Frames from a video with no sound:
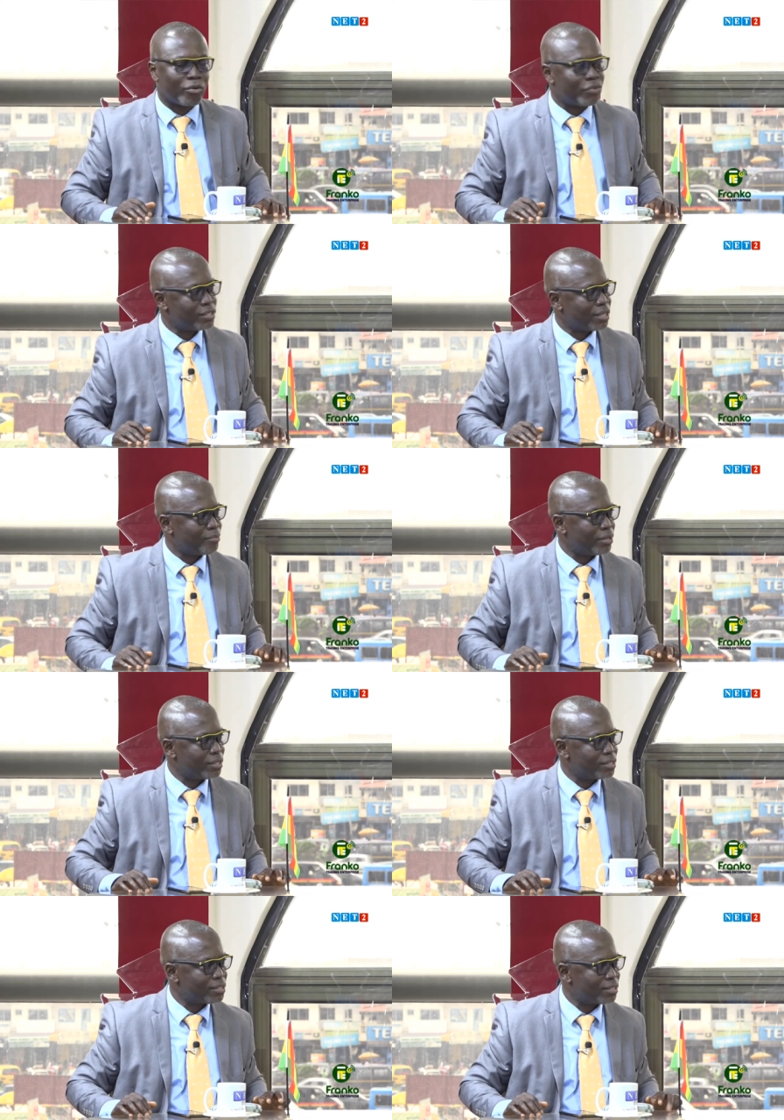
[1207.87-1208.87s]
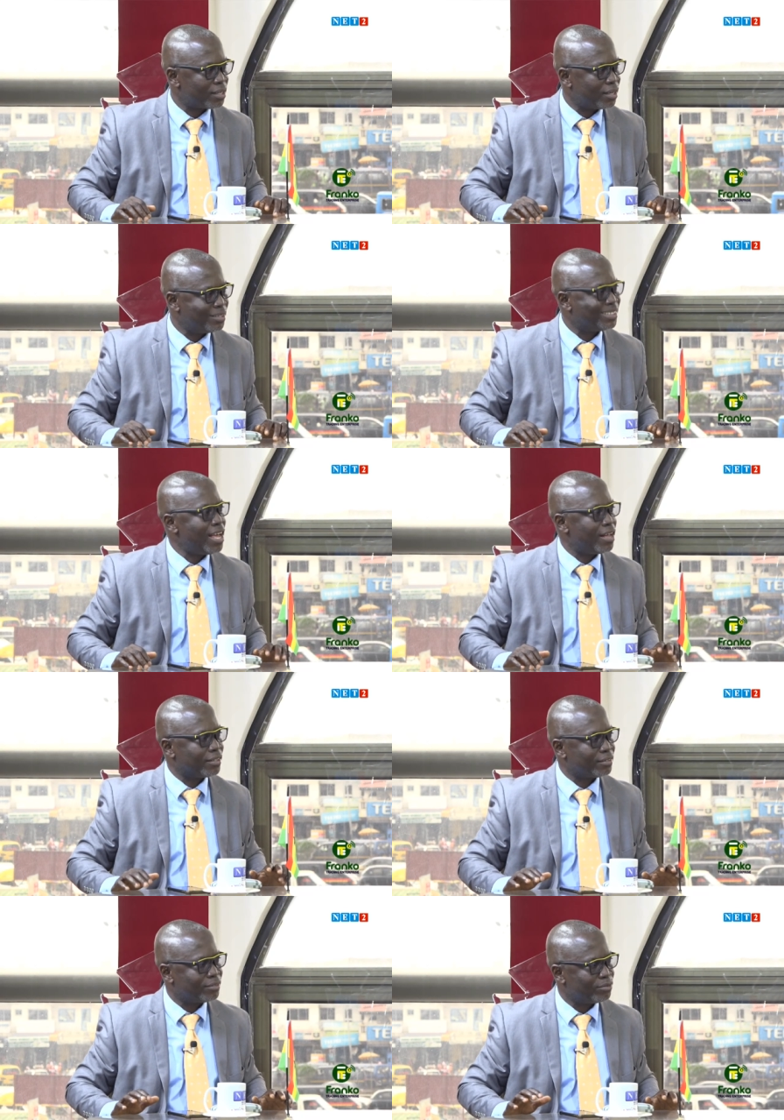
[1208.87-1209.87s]
Professor Mills. Yes.
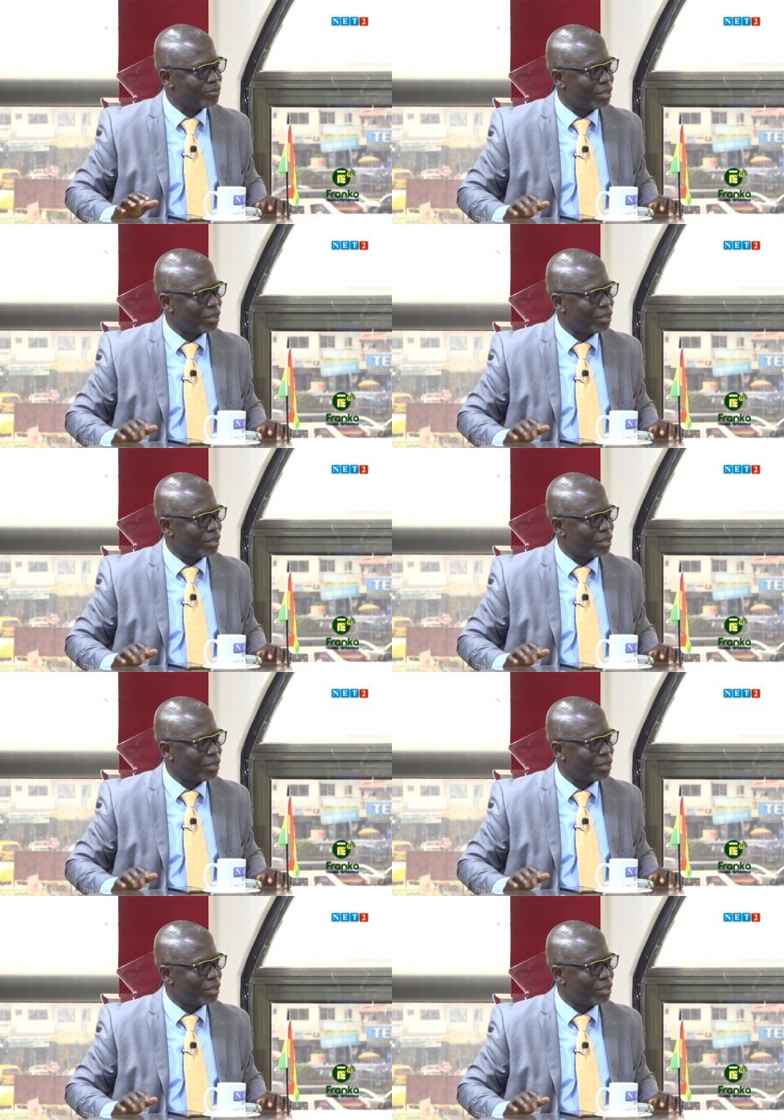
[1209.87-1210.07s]
Then, two